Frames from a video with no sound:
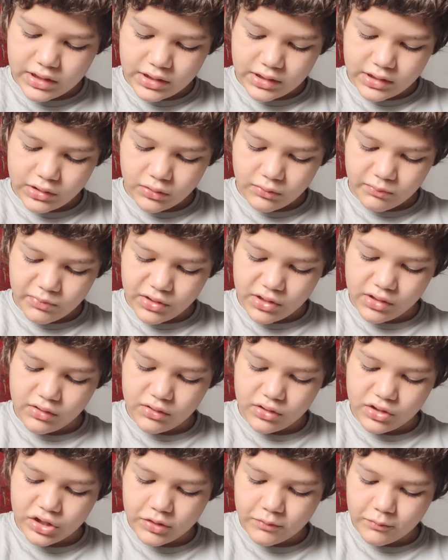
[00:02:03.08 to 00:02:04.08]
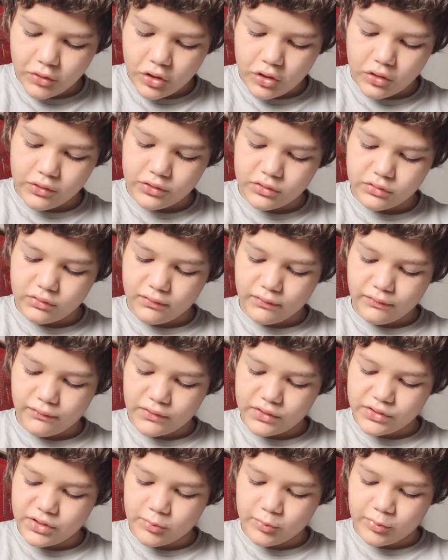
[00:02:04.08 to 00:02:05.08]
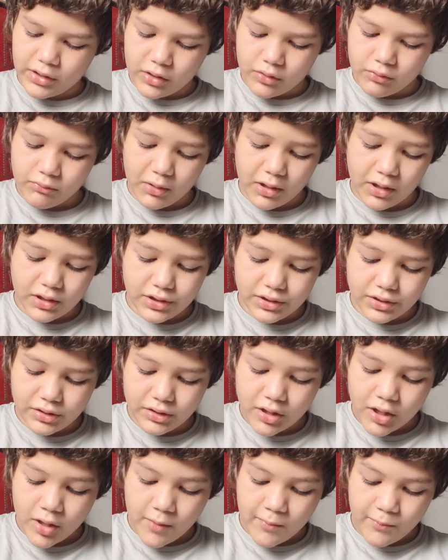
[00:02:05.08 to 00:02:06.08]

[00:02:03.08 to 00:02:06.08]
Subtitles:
still be the smallest of fuzzy brown mice,